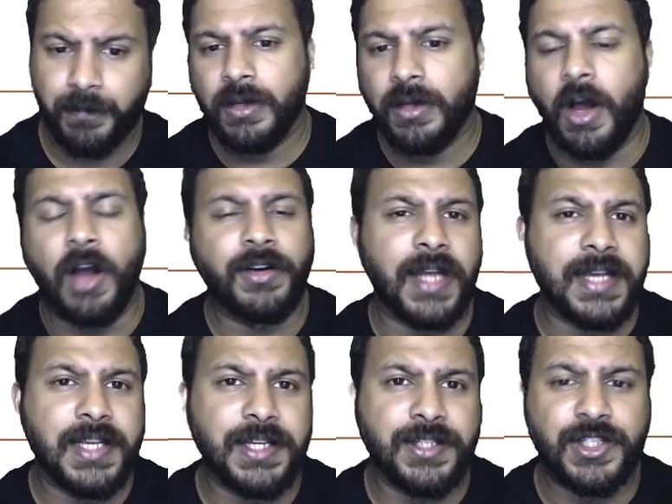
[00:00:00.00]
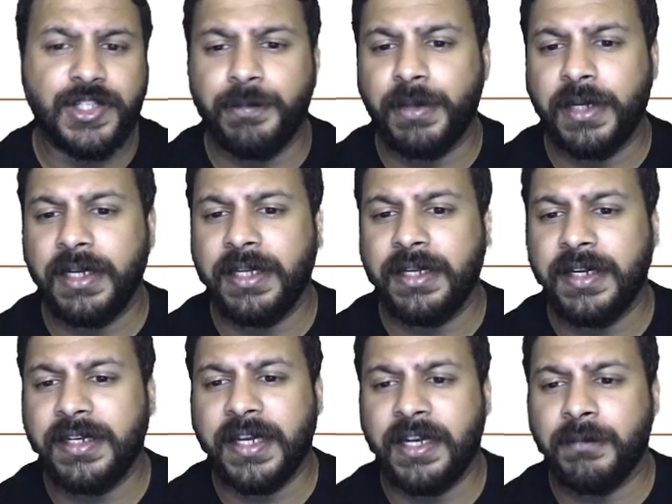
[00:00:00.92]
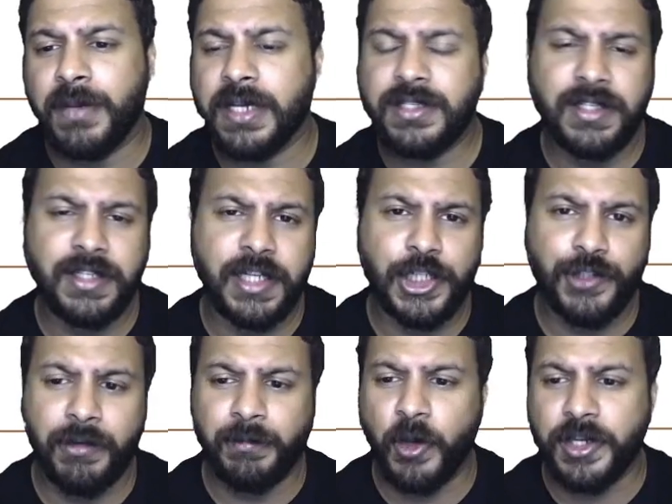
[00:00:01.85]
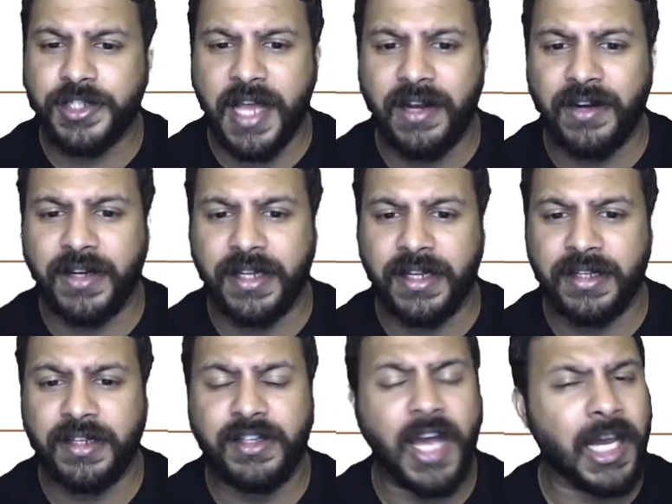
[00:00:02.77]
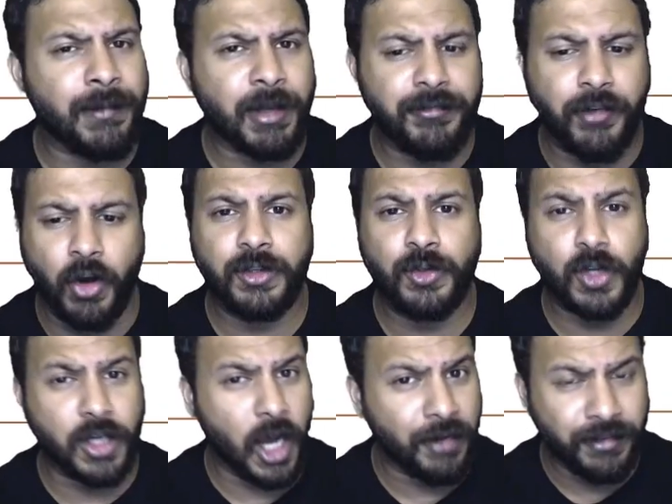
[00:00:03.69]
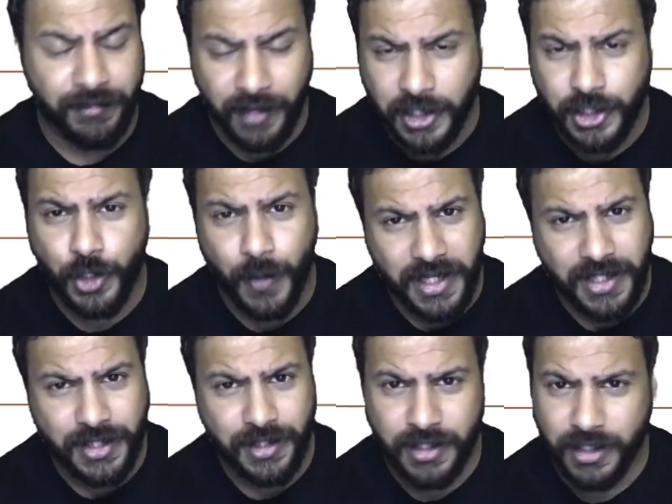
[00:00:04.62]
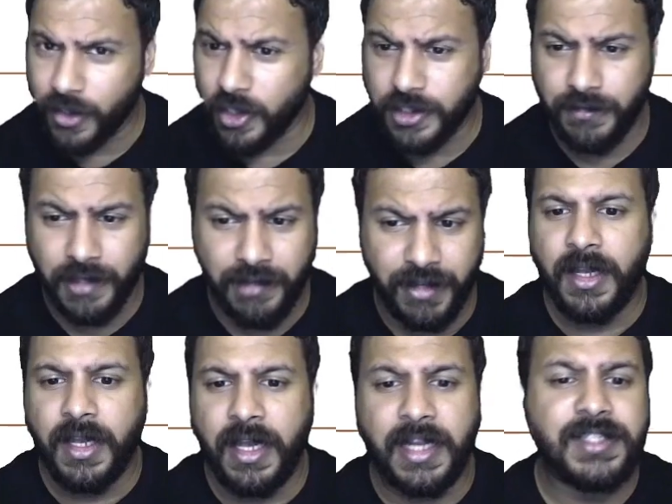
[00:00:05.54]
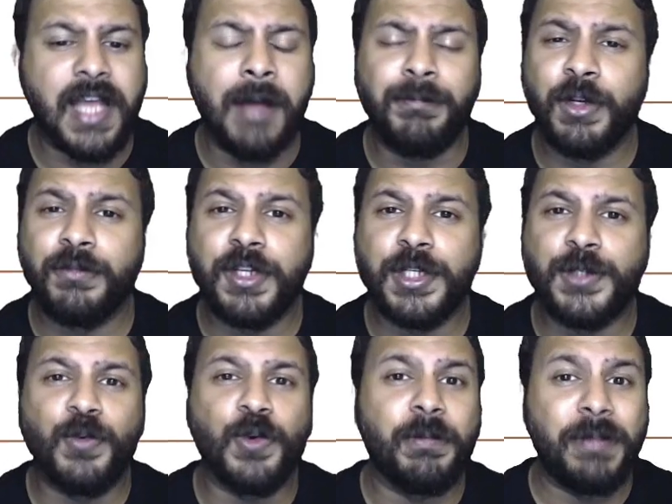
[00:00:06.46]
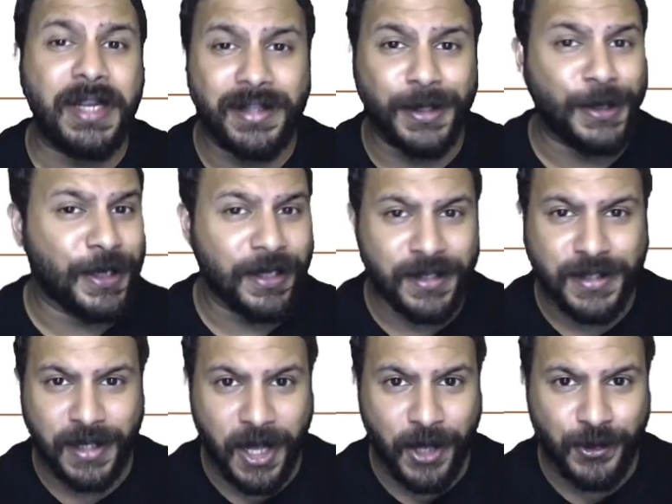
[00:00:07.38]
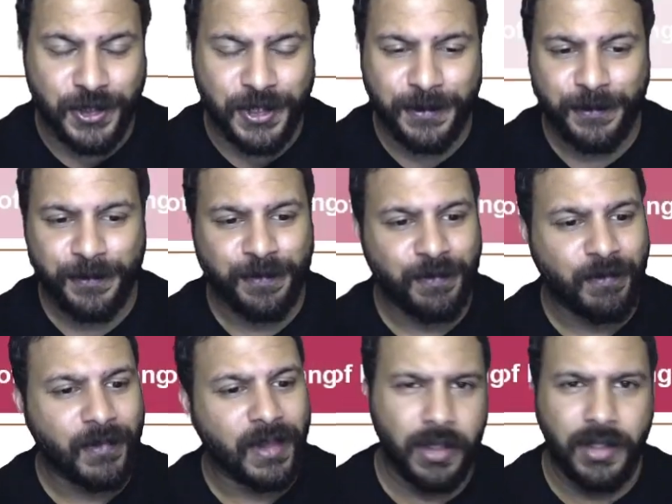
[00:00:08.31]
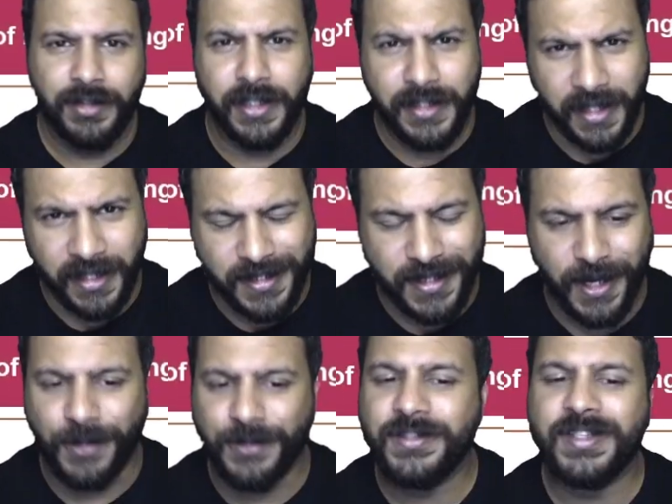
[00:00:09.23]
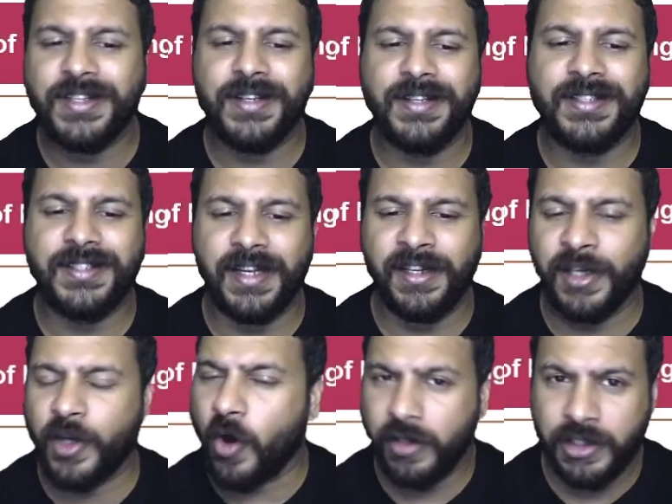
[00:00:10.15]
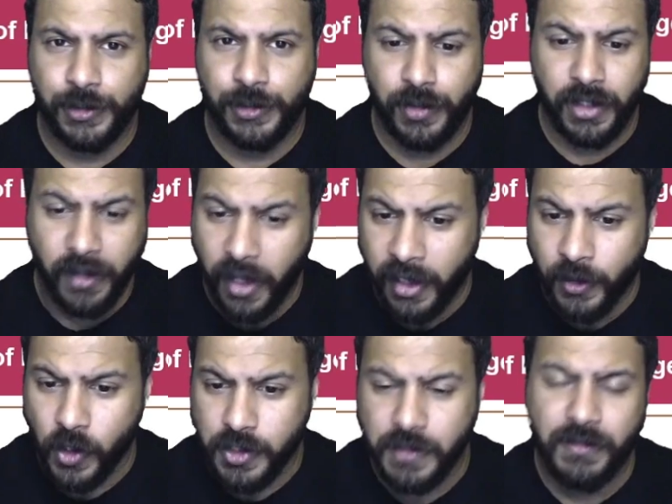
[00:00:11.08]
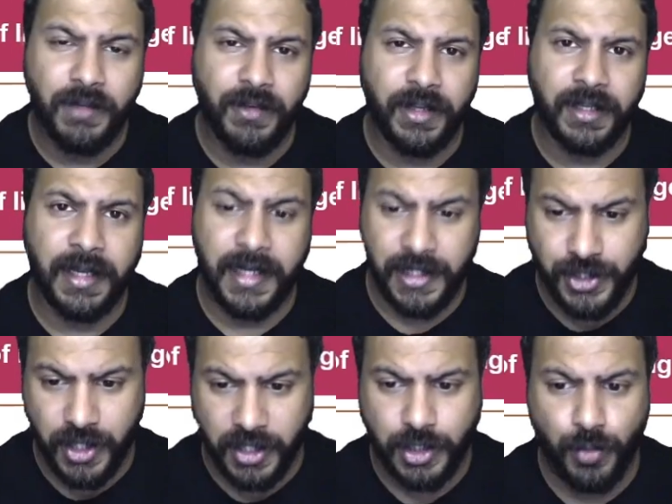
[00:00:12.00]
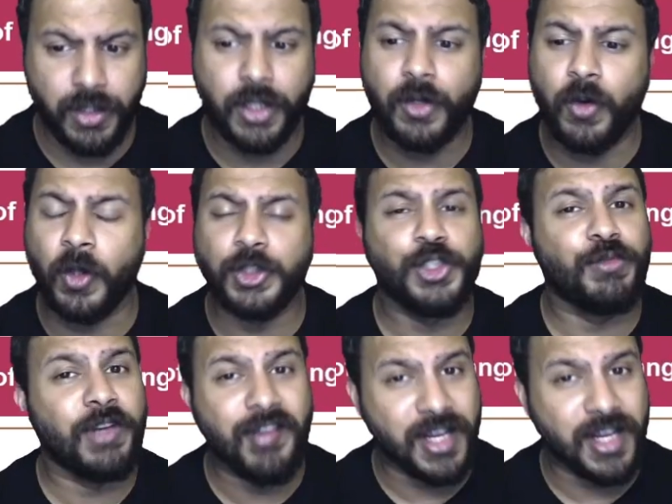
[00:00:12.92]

Organizations typically retain a percentage of employee salary in a dynamic form to account for fluctuations in the cost of living. An example of this would be the D.N.S. allowance. The D.N.S. allowance is set in accordance with the current cost of living and adjusts when the cost of living